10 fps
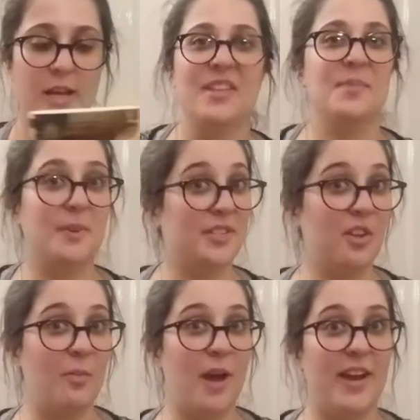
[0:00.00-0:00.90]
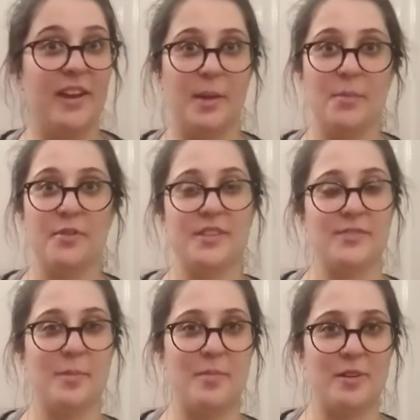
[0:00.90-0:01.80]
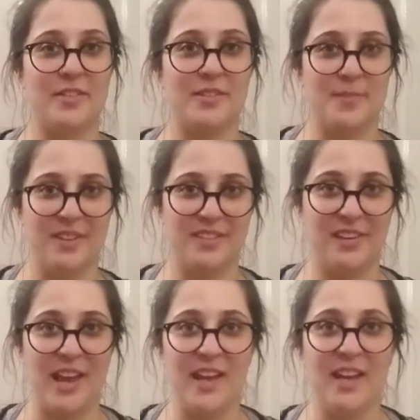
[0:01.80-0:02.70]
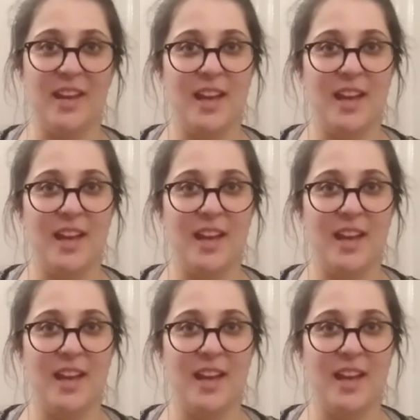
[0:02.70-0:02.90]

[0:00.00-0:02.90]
This book's not mine. I bought this for my brother's birthday,